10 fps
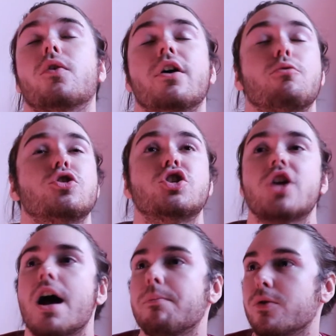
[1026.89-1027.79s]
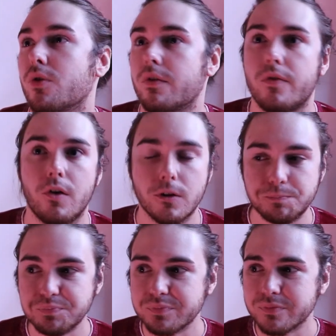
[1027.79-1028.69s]
It was shot beautiful.
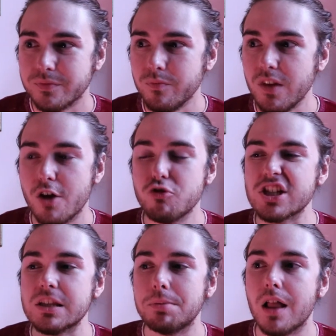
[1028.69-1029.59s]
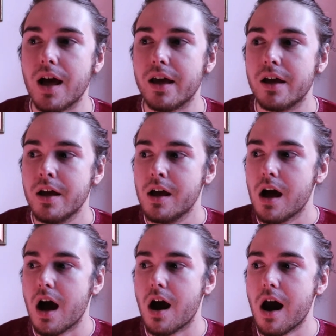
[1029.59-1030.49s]
It was just the plot.
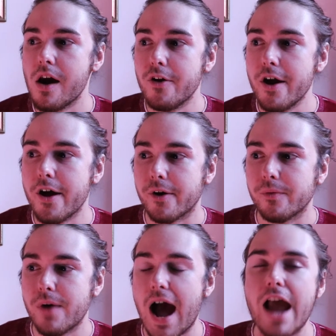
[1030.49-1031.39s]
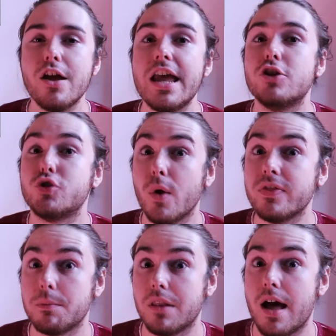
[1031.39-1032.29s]
I don't know. I enjoyed
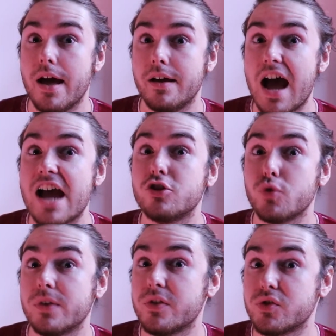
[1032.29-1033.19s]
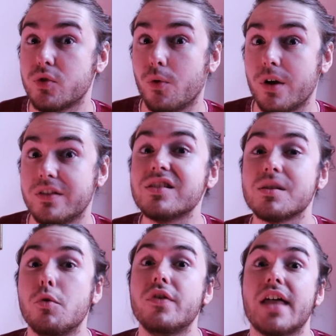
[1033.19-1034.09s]
the plot. I enjoyed the story. This is a
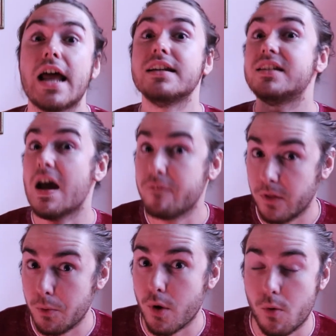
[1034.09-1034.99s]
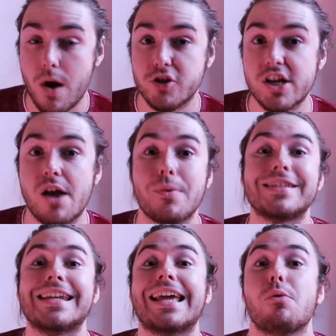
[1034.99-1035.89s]
movie that I definitely want to watch again. I want to
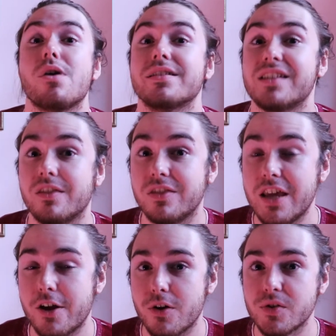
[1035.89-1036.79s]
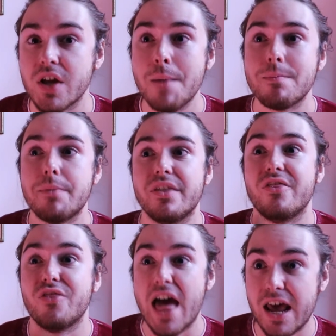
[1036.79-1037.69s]
see it again while it's in theaters. Maybe
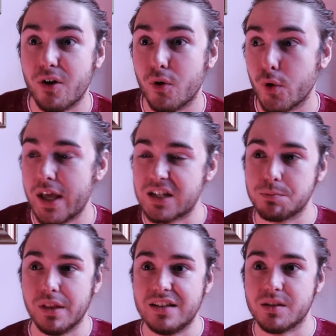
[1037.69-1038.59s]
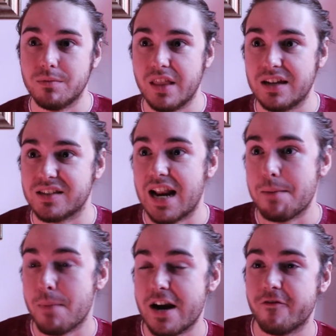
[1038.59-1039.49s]
that'll explain some things that I
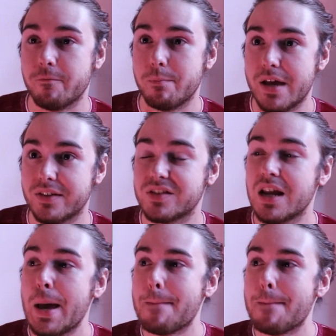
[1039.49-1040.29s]
might have missed.